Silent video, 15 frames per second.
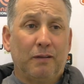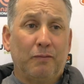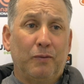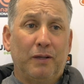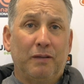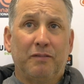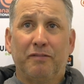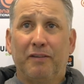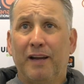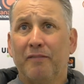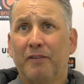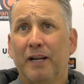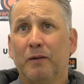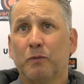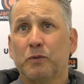Well,
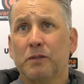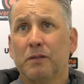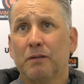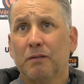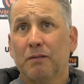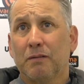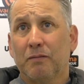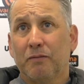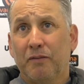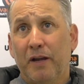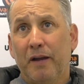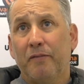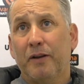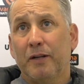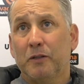5 rounds.
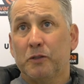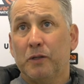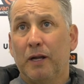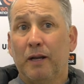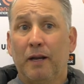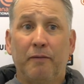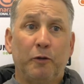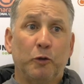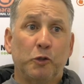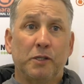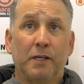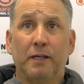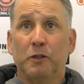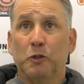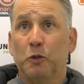5 rounds and everyone's
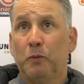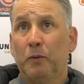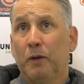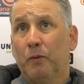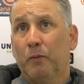turns up,